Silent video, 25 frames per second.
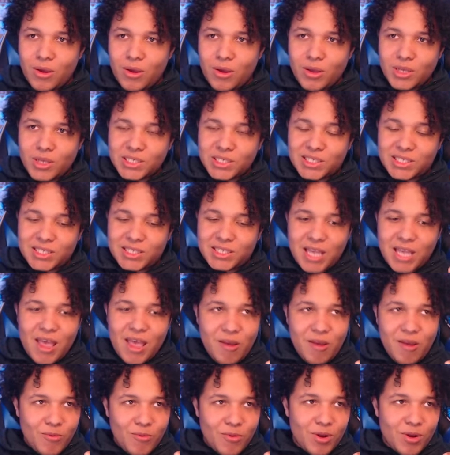
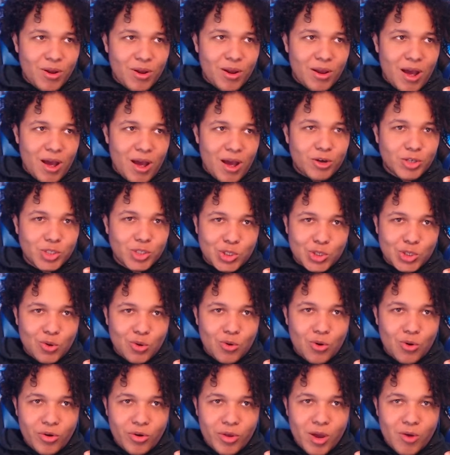say
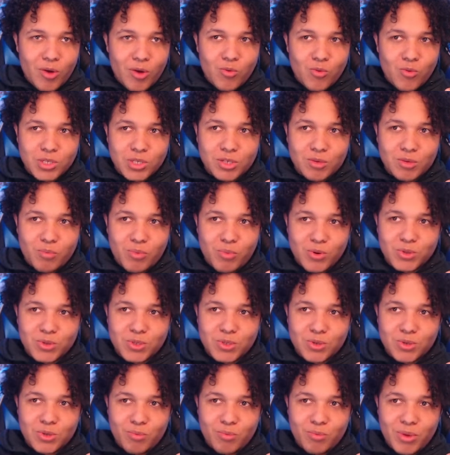Artoria was supposed
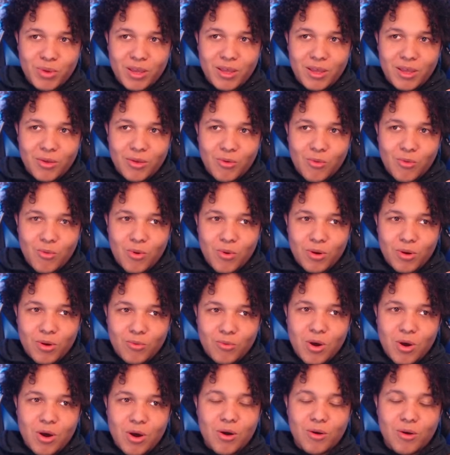to be the one.
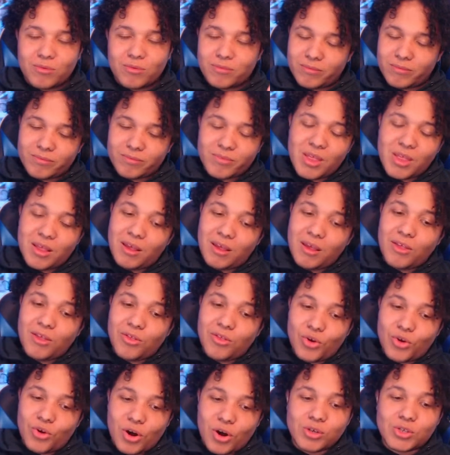Well,
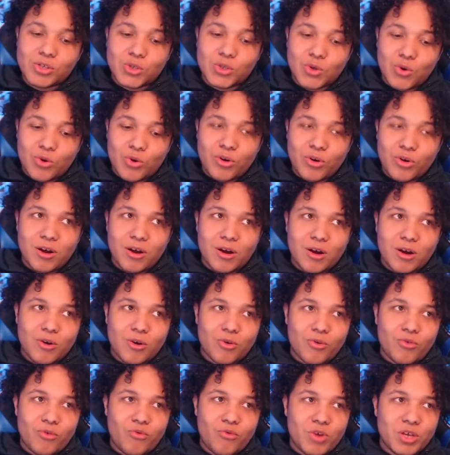either Artoria
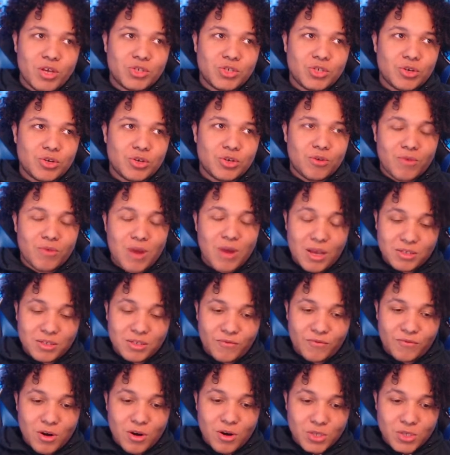or Richard, as
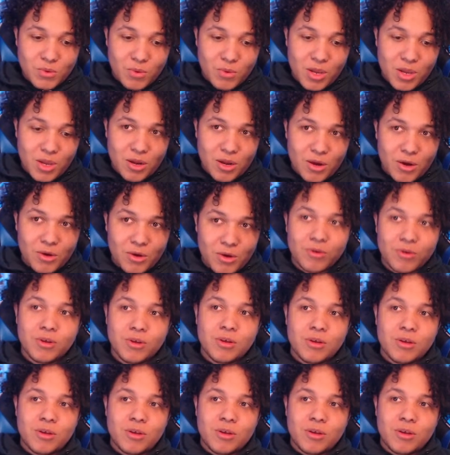far as we know.
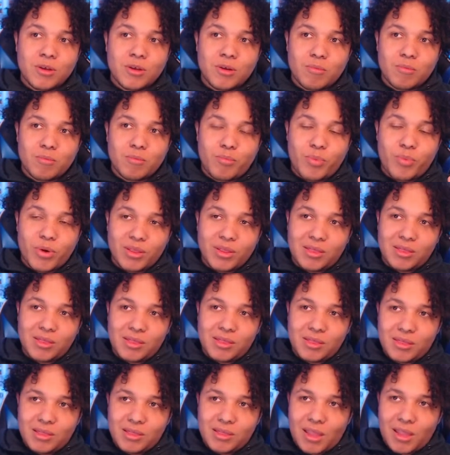But
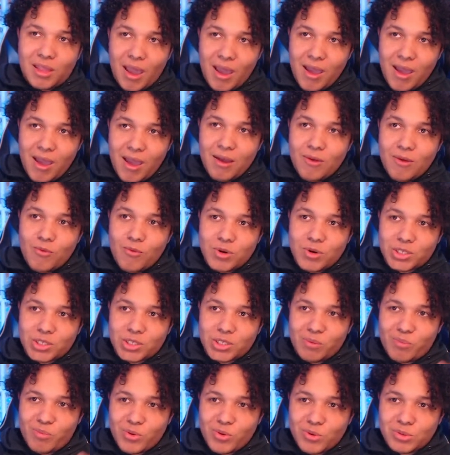they were
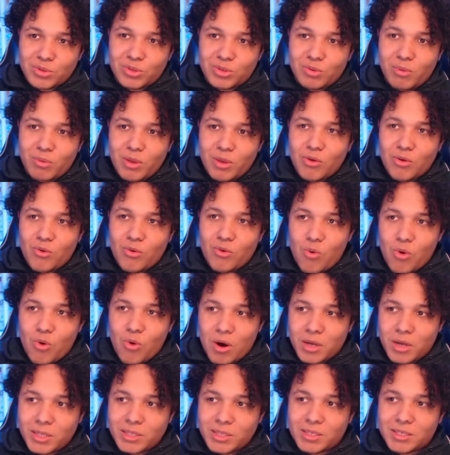supposed to be the
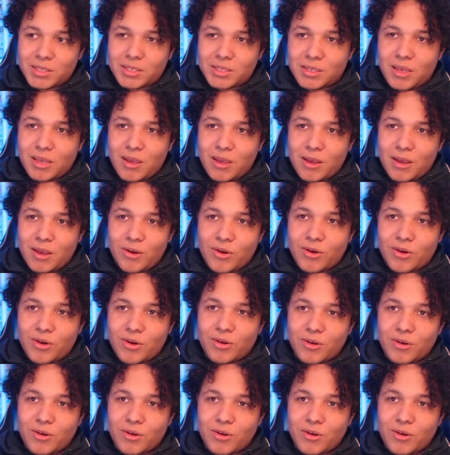ones here.